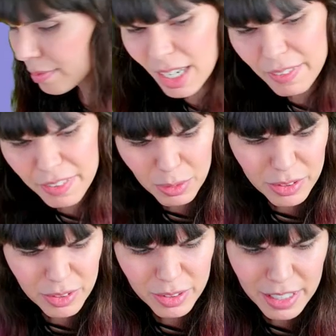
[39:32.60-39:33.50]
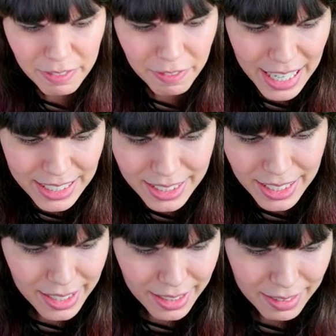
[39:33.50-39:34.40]
feel like we're going very fast
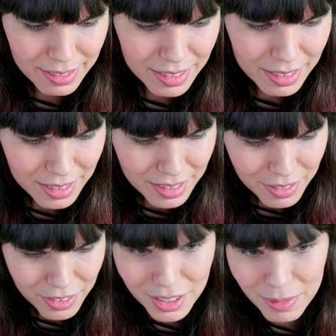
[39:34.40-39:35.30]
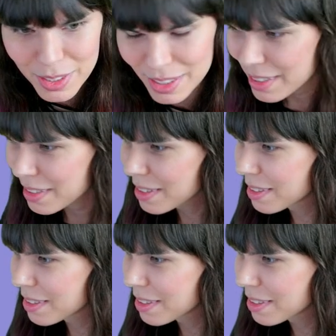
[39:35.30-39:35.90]
today for some reason.